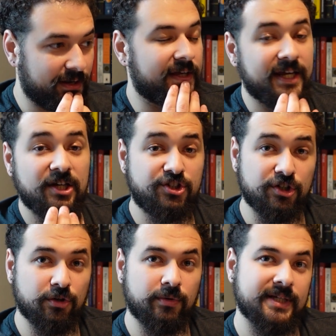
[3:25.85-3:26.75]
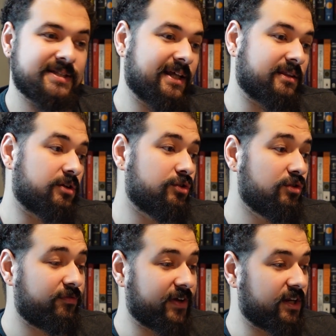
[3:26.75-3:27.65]
The issue is that the
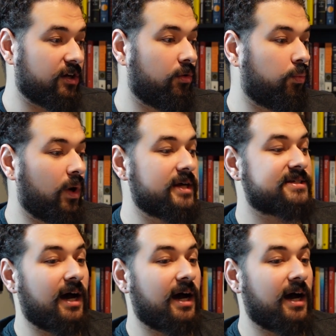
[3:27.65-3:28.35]
new video was